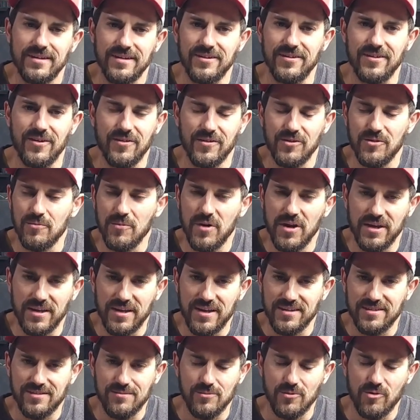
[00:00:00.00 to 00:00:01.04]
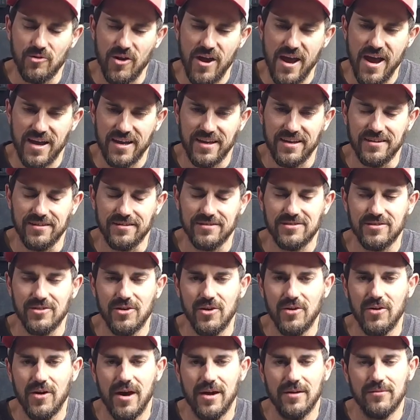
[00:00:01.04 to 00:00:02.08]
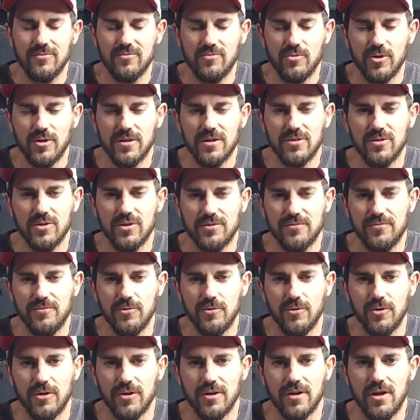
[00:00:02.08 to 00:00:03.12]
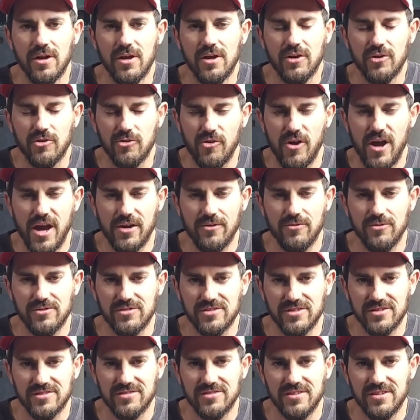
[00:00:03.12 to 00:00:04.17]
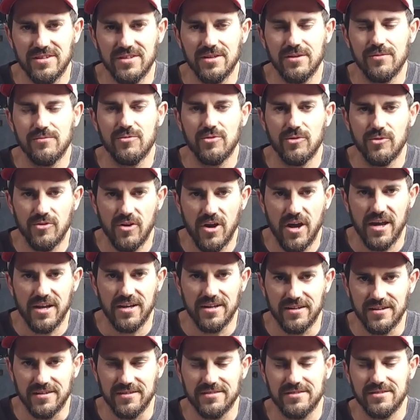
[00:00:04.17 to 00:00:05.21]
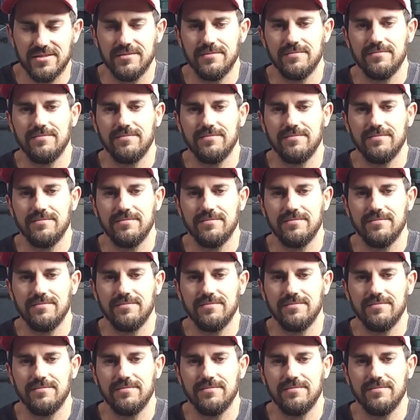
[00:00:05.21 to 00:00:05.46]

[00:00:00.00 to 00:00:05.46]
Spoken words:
you might get some cracking. So I really look for crack resistant varieties.